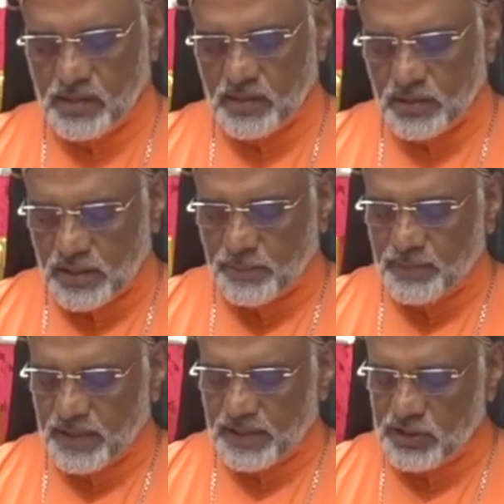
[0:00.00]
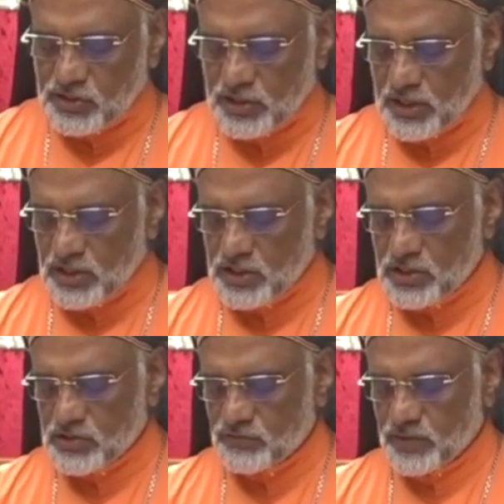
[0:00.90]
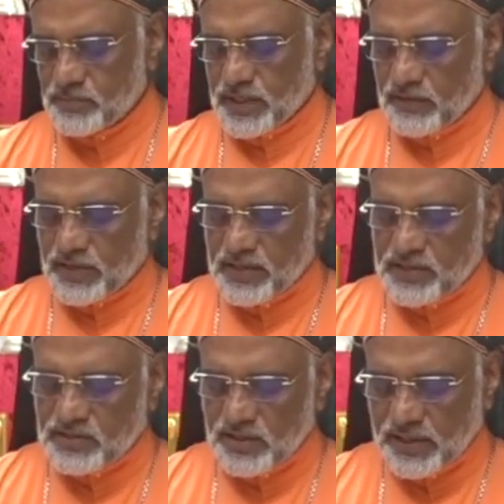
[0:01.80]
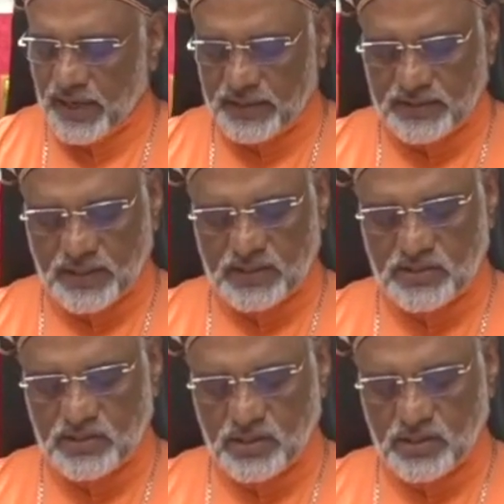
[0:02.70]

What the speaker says: keeping a distance from events and gatherings